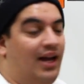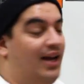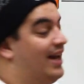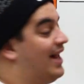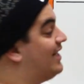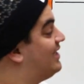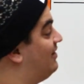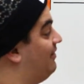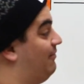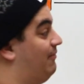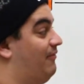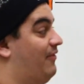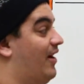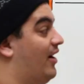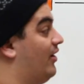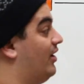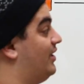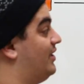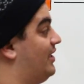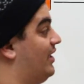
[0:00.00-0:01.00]
And that's a
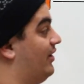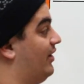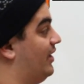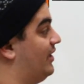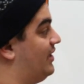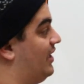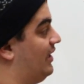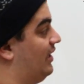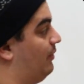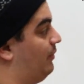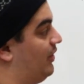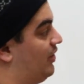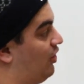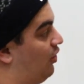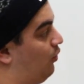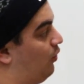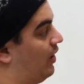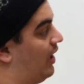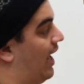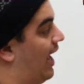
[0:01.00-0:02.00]
very serious thing that we
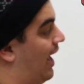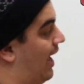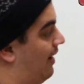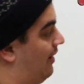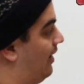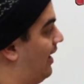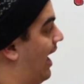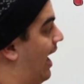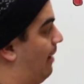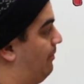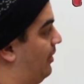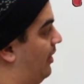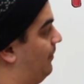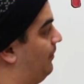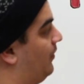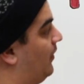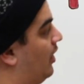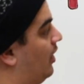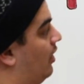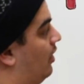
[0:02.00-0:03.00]
don't want to ha
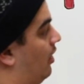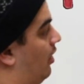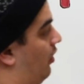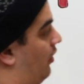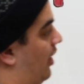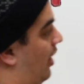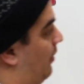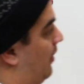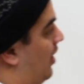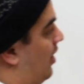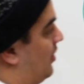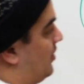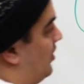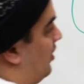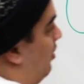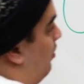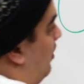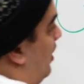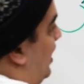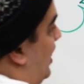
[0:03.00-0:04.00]
happen. Okay, we
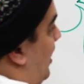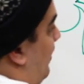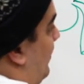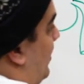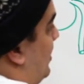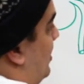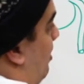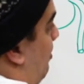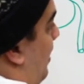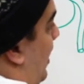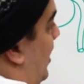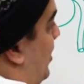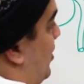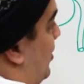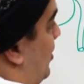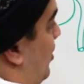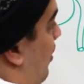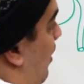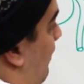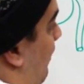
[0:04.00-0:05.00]
also don't want to give this to
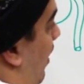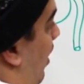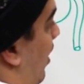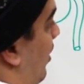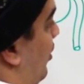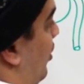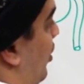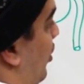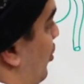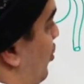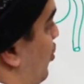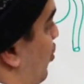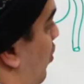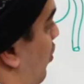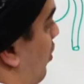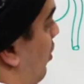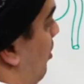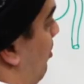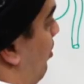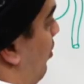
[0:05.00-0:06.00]
patients who have
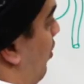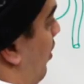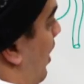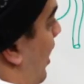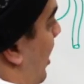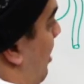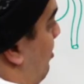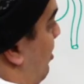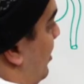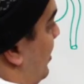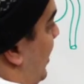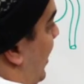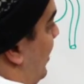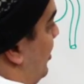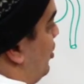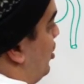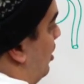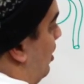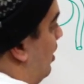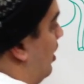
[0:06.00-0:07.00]
uncontrollable
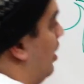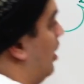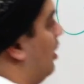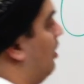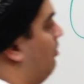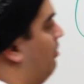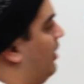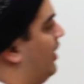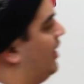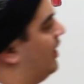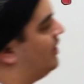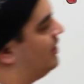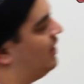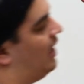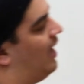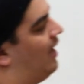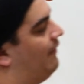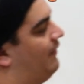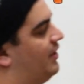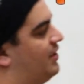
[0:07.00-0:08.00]
hypertension
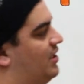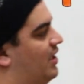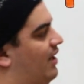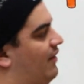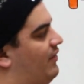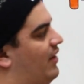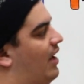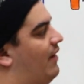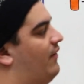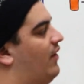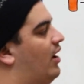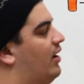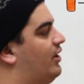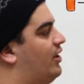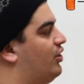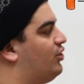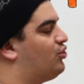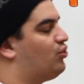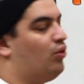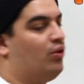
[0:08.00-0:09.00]
because obviously, if they have
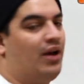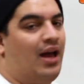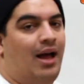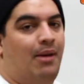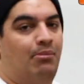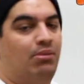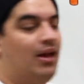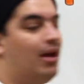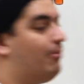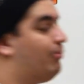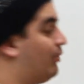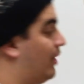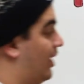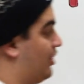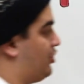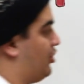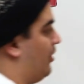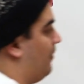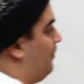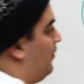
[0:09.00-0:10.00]
uncontrolled high blood
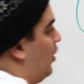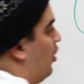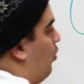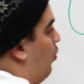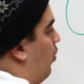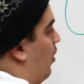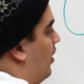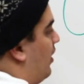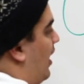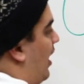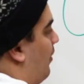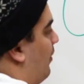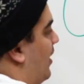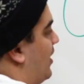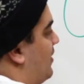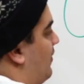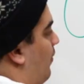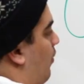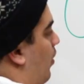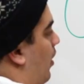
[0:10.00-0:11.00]
pressure, what are they at
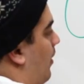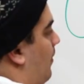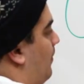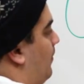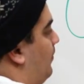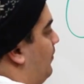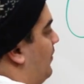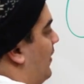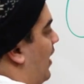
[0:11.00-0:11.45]
risk for?